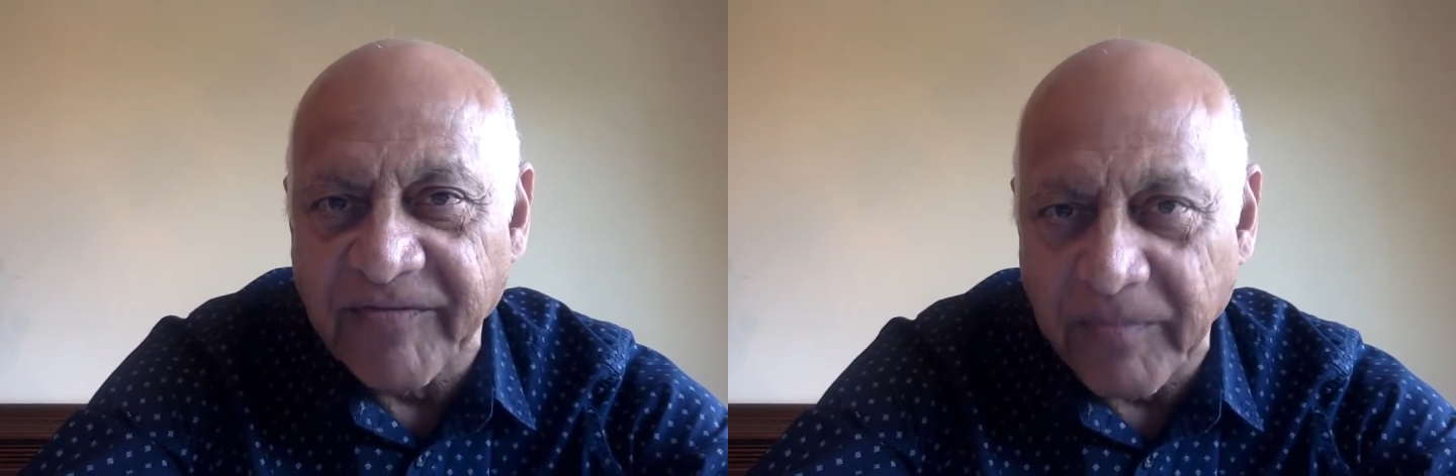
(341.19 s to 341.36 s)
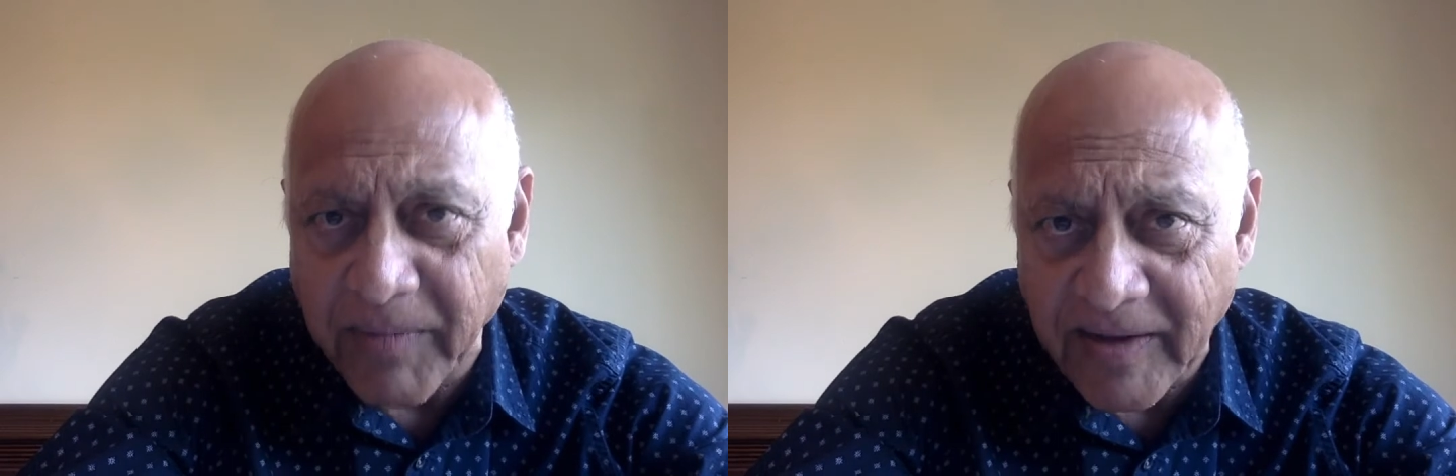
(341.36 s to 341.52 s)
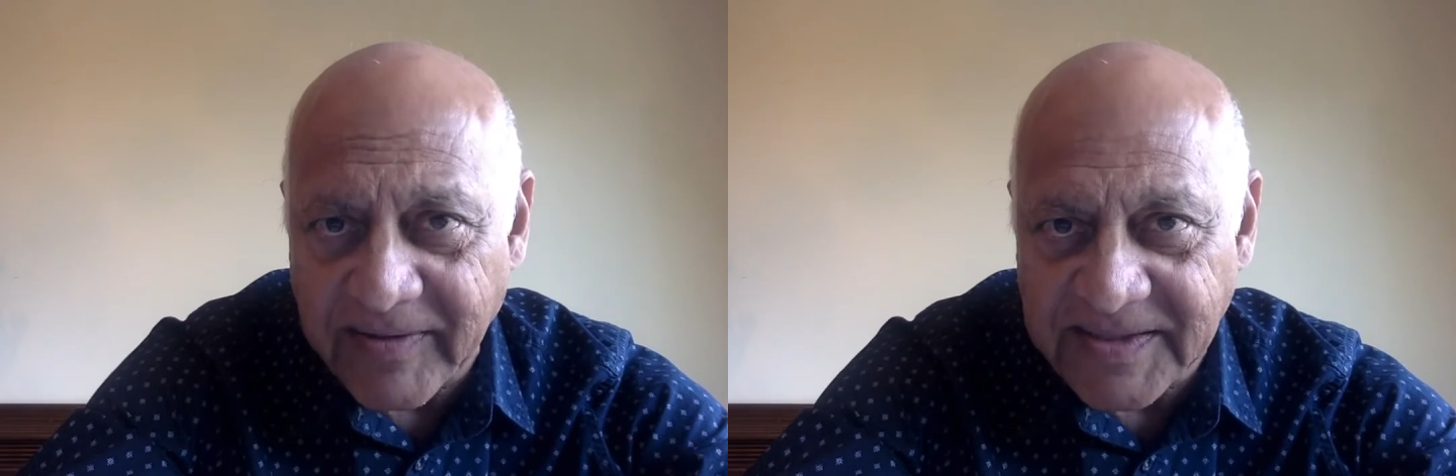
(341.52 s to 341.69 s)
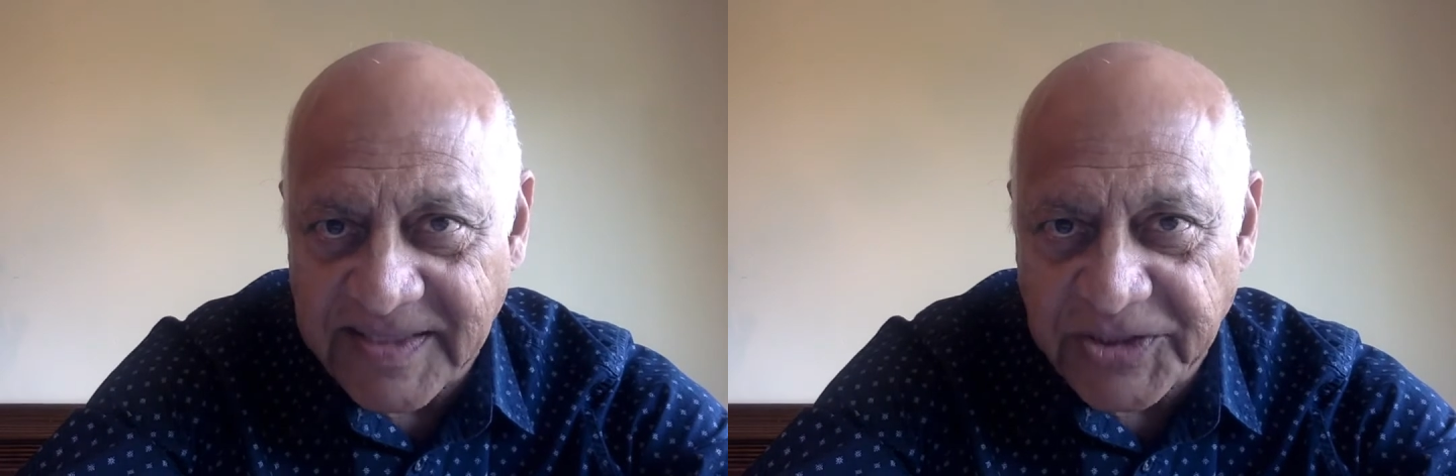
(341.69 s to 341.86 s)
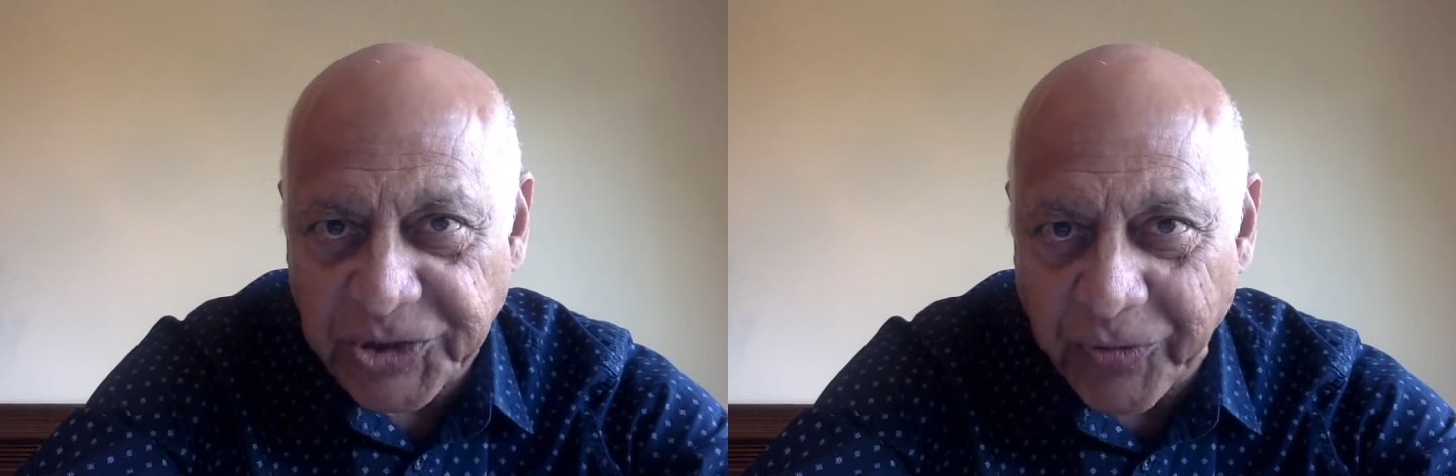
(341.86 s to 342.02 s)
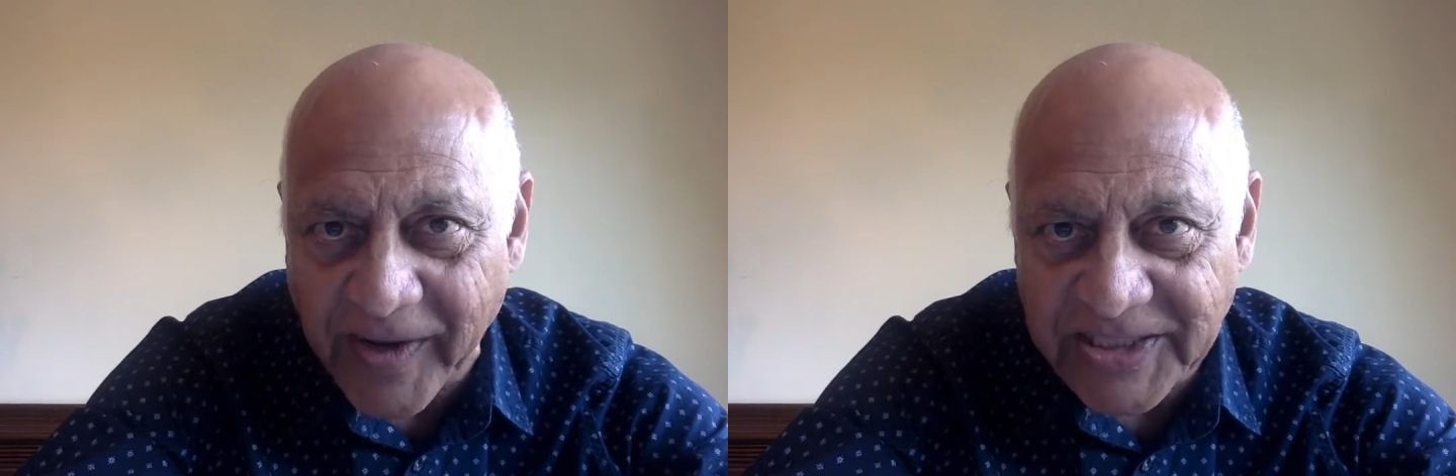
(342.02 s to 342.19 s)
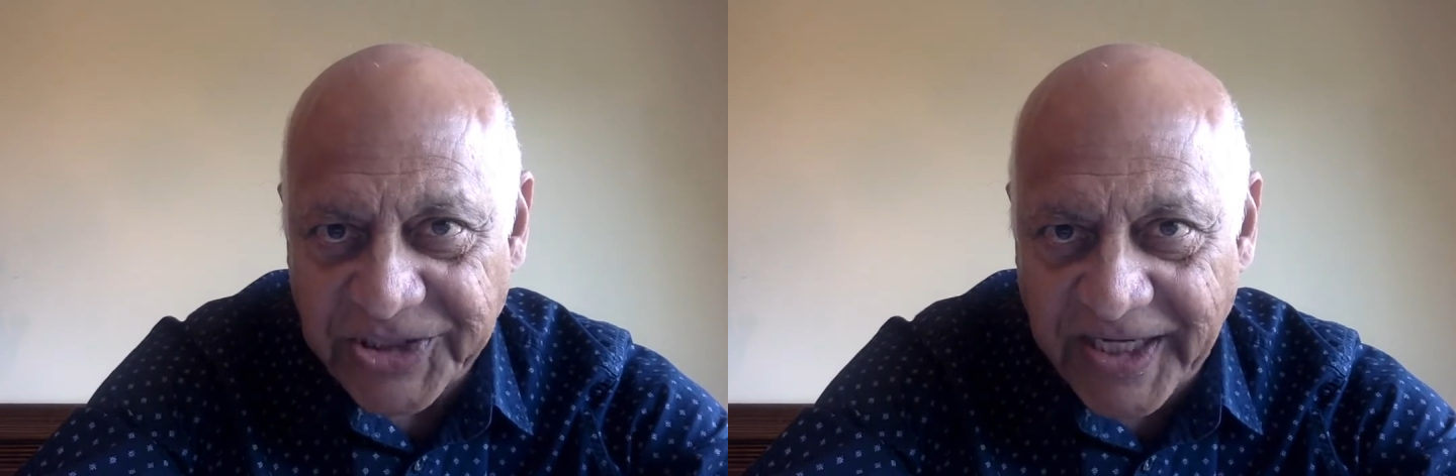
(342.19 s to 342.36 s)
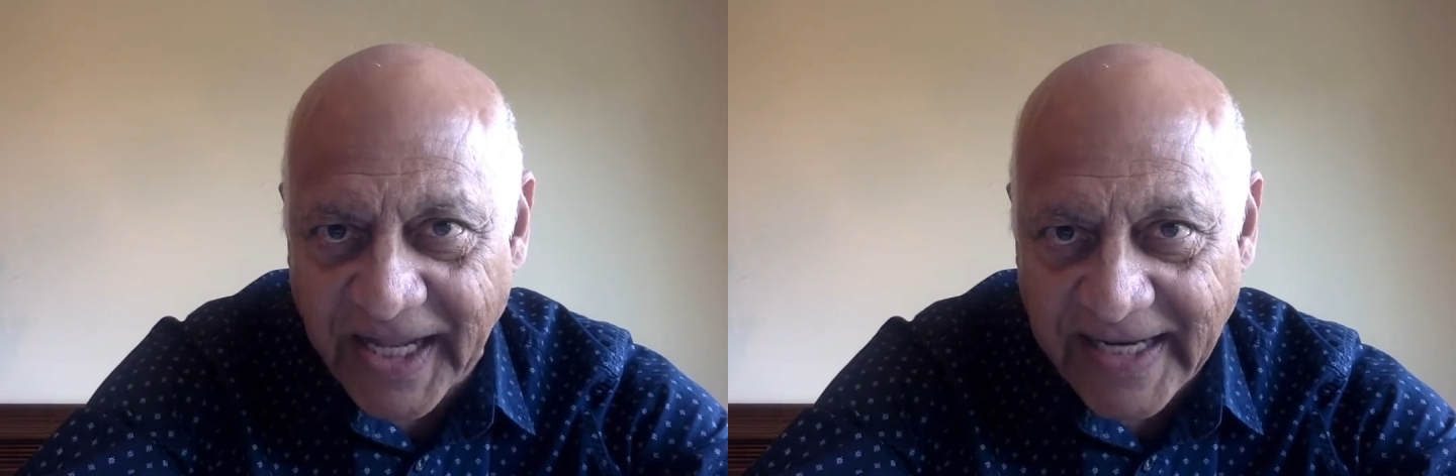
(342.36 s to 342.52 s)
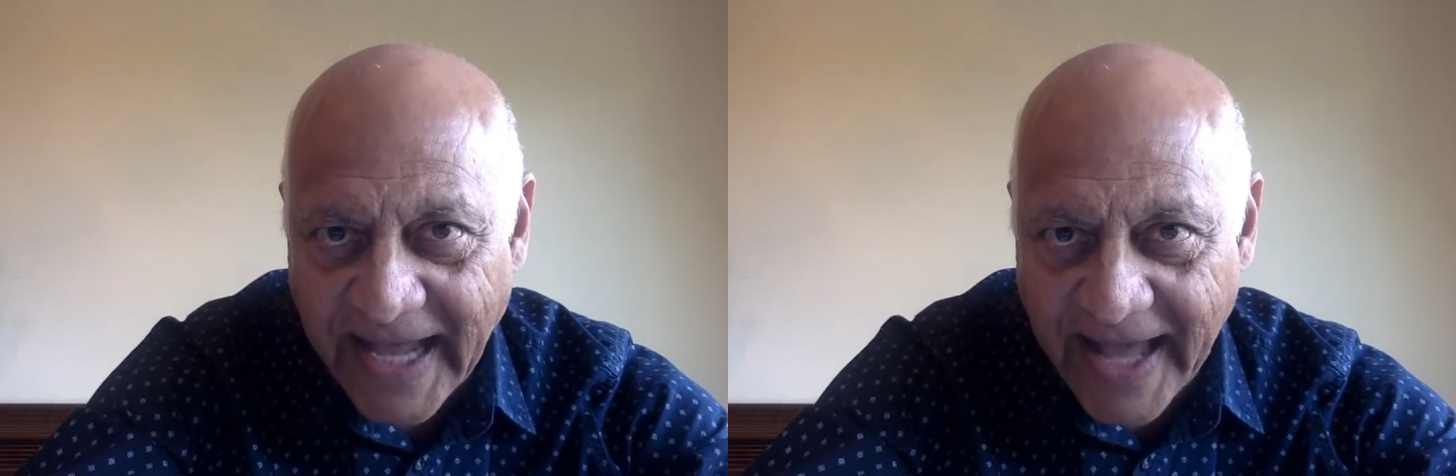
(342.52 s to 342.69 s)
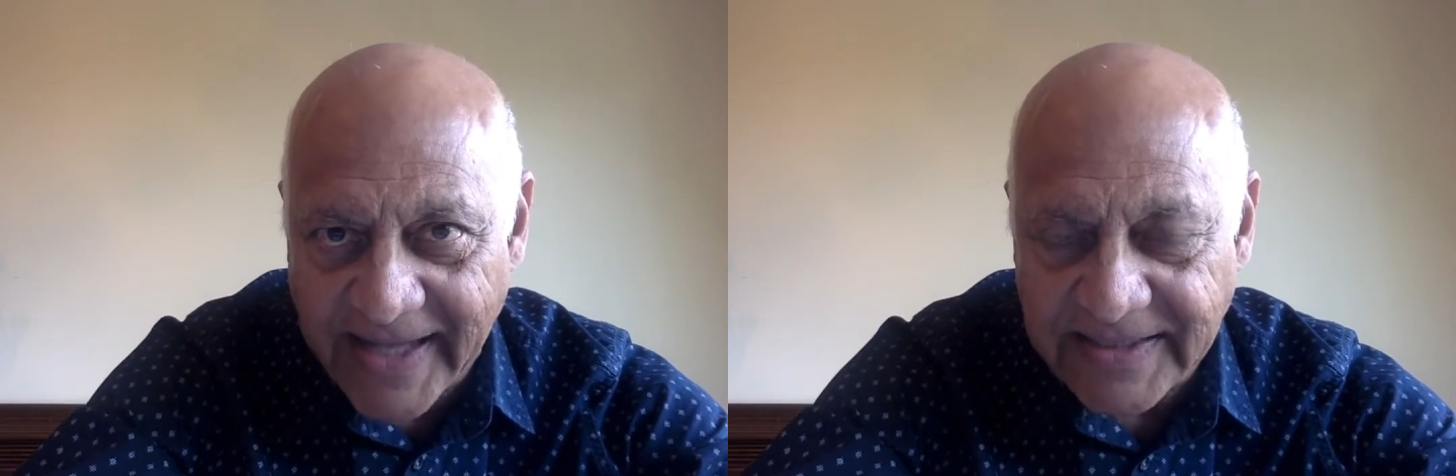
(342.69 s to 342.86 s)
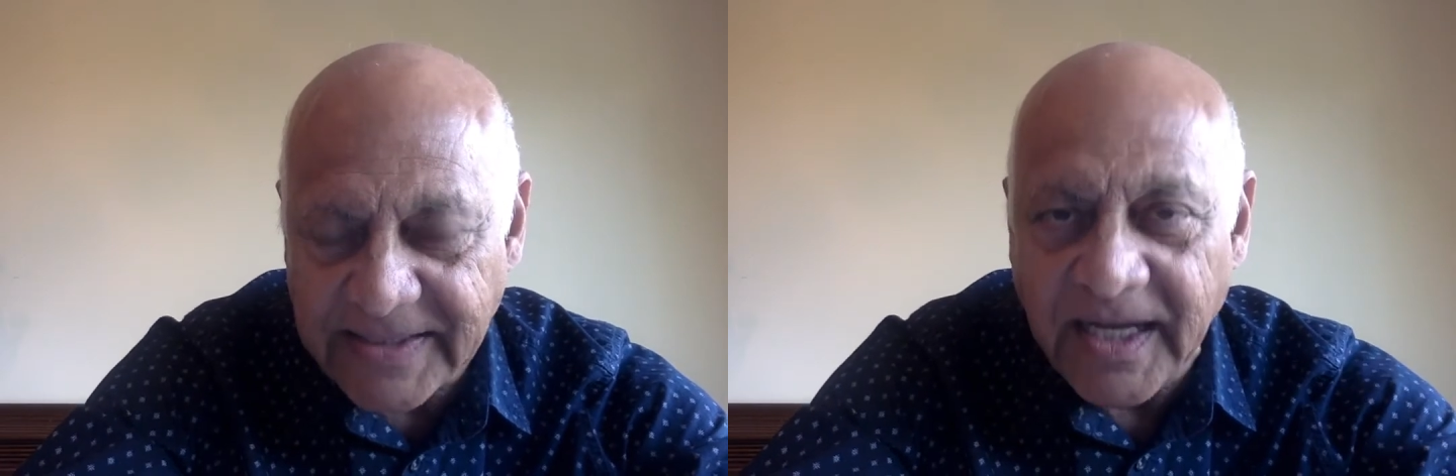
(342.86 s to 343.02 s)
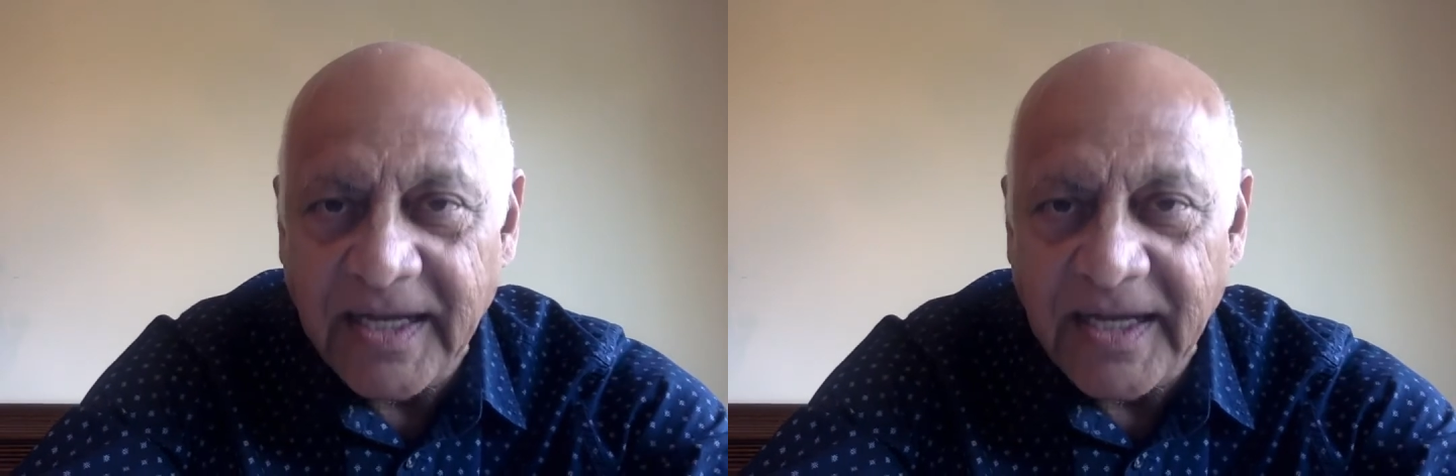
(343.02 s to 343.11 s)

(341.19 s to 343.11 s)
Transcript: about the situation at hand,